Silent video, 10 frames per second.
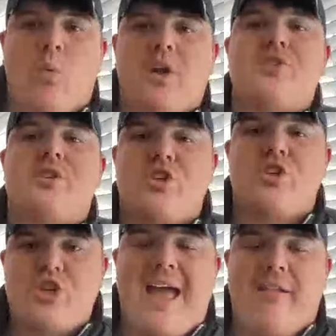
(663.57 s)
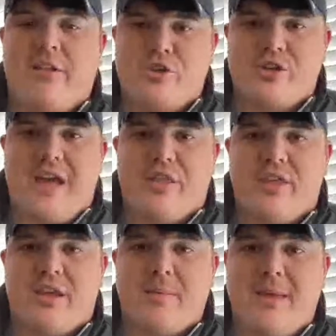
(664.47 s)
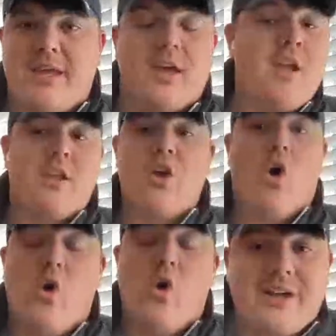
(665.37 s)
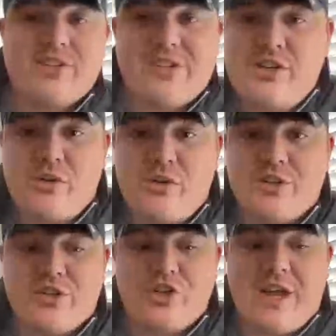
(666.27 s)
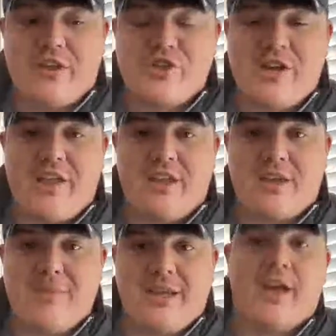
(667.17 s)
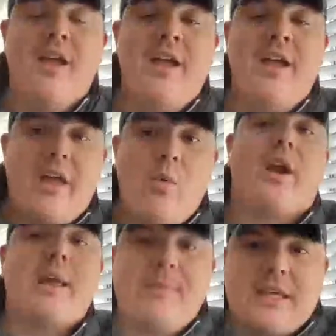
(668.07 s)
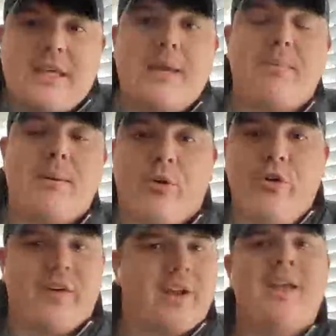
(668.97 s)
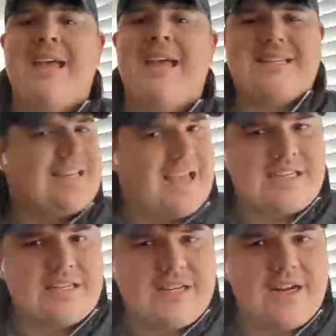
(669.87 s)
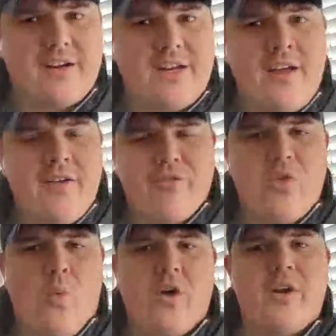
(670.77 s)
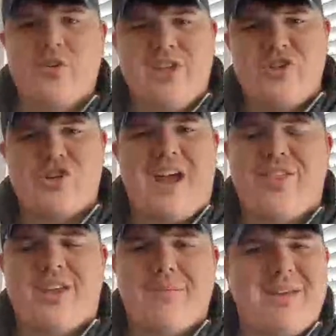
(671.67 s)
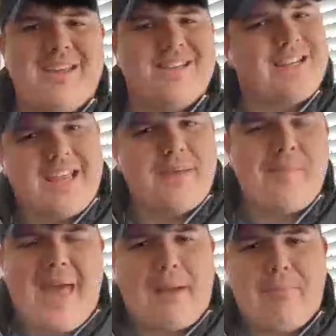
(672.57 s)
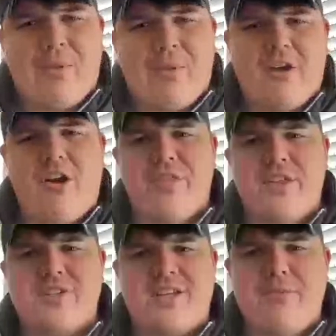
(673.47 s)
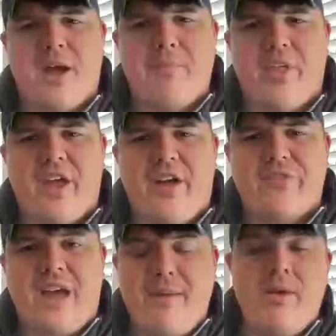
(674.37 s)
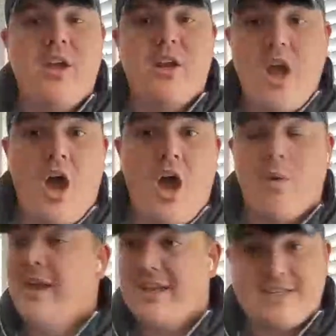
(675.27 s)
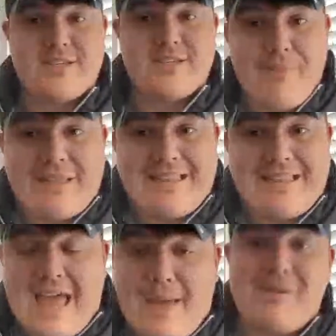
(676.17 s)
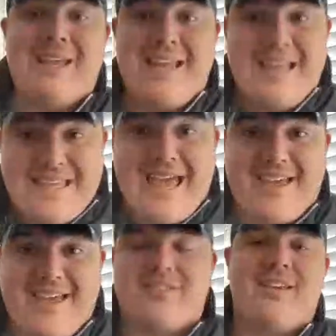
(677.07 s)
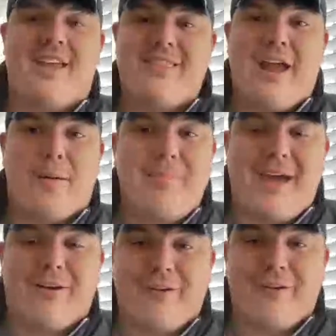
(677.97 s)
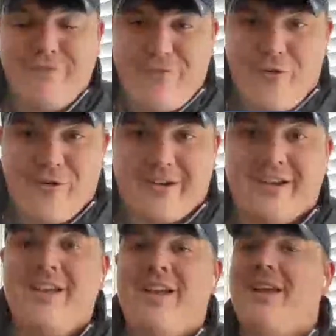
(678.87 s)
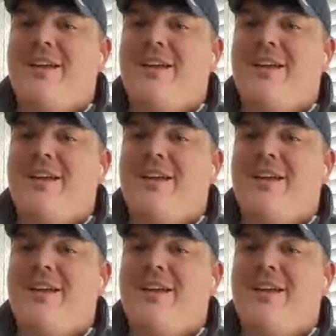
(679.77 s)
He wants to challenge Jonathan Kuminga. The whole organization wants to challenge Jonathan Kuminga. They want him to keep improving. Is it necessary for the Warriors that Jonathan Kuminga is an impact player on this team come playoff time? No. Is it something that's happening? Yes, and they are better for it.